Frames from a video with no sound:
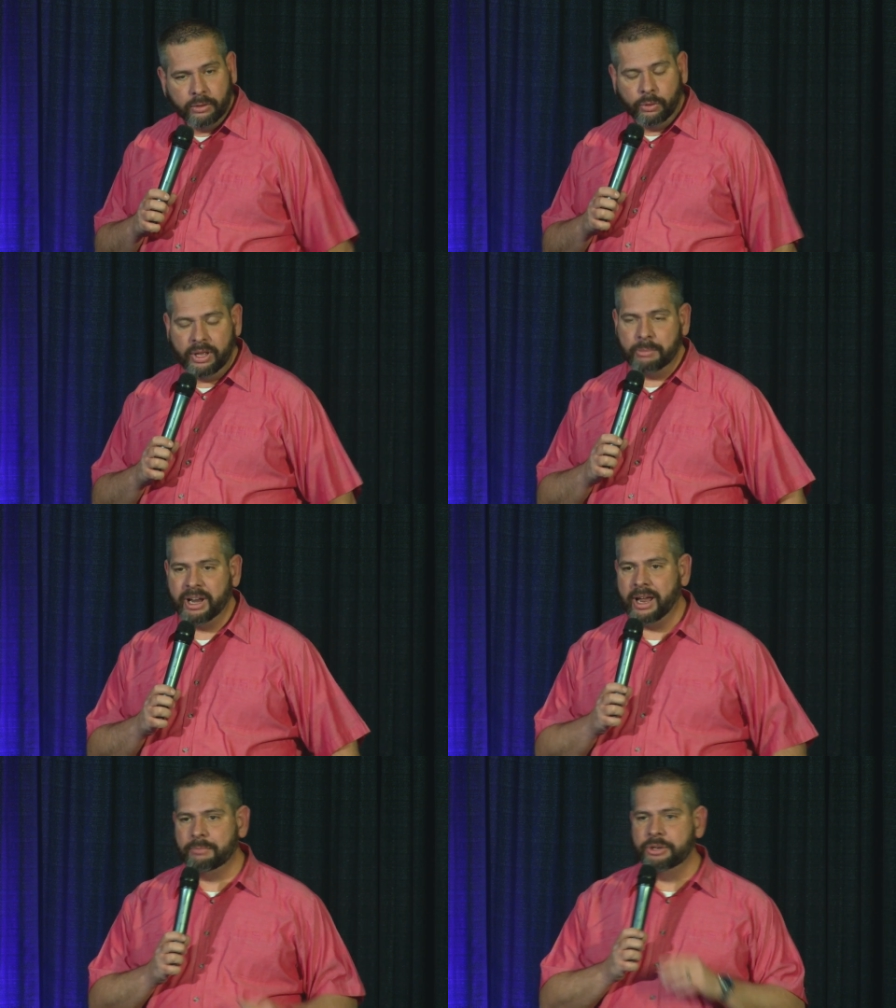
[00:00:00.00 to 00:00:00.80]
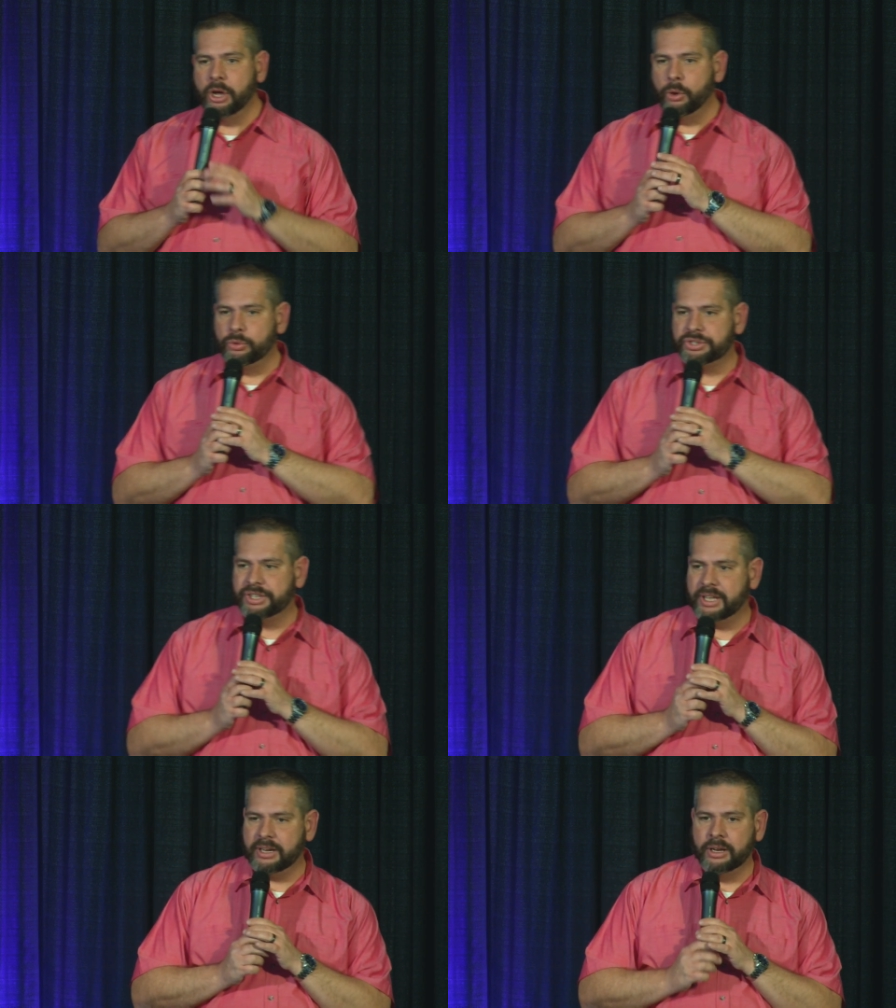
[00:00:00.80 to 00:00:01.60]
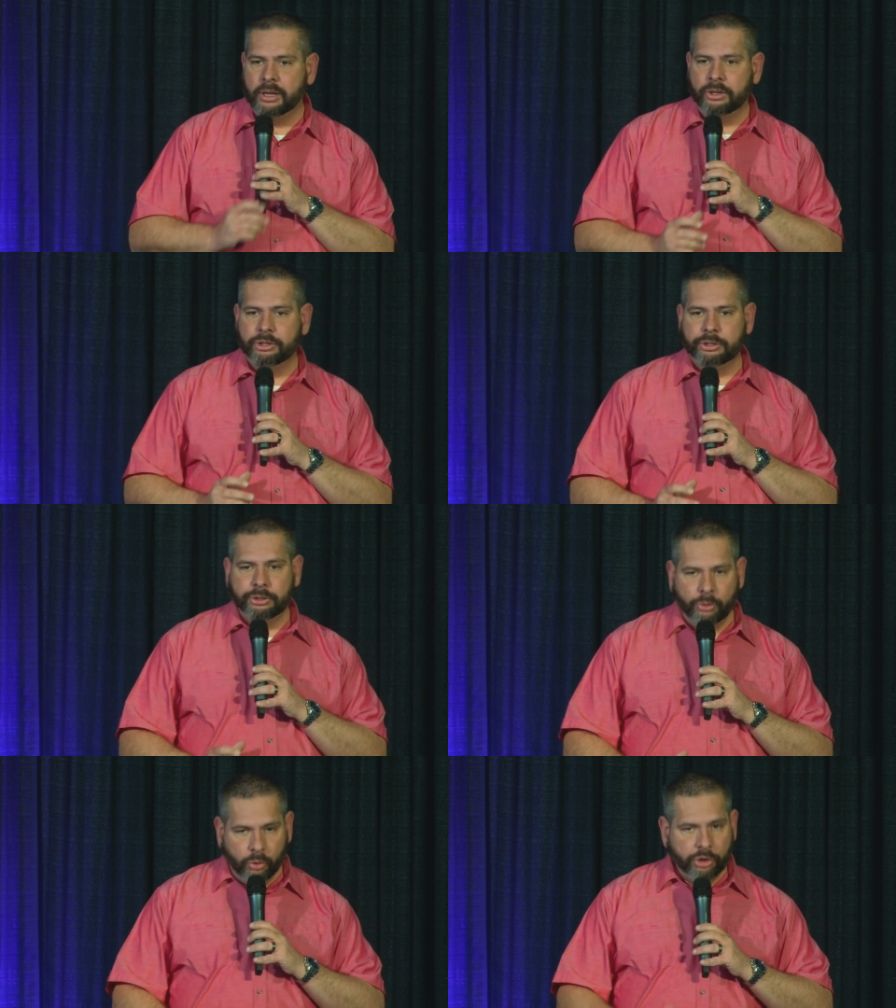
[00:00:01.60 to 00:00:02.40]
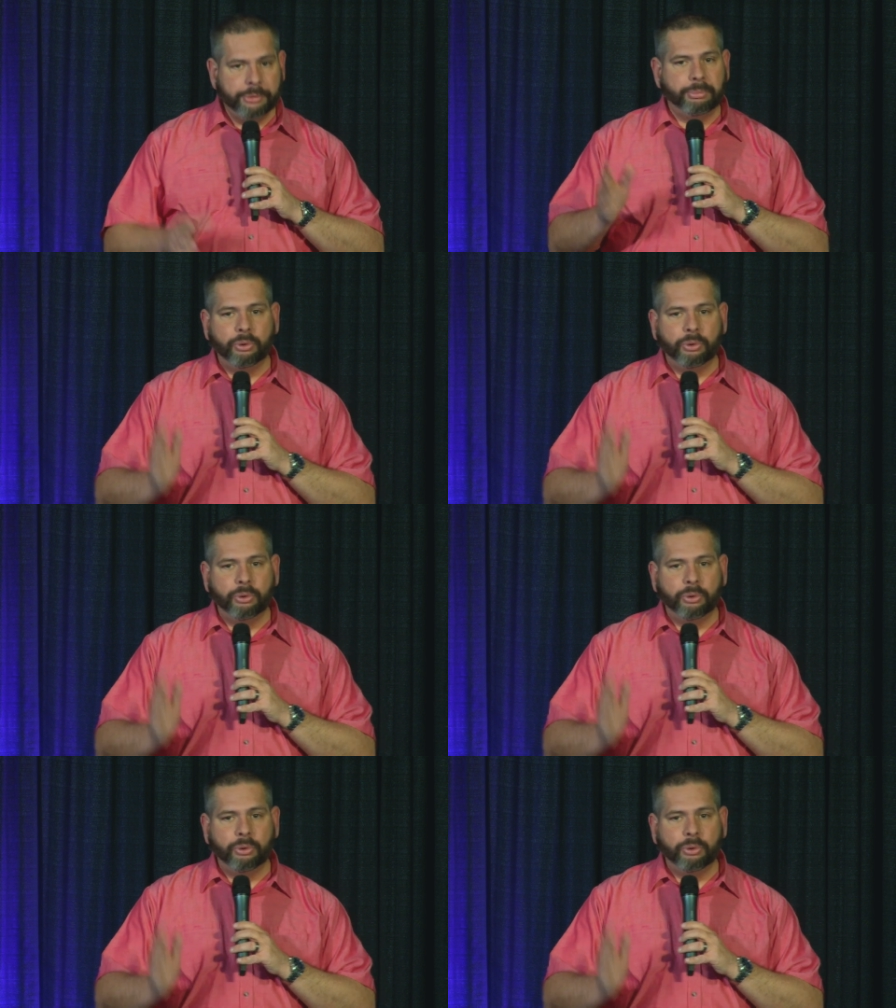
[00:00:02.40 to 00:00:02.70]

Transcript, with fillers: Well, Abraham knows that the Lord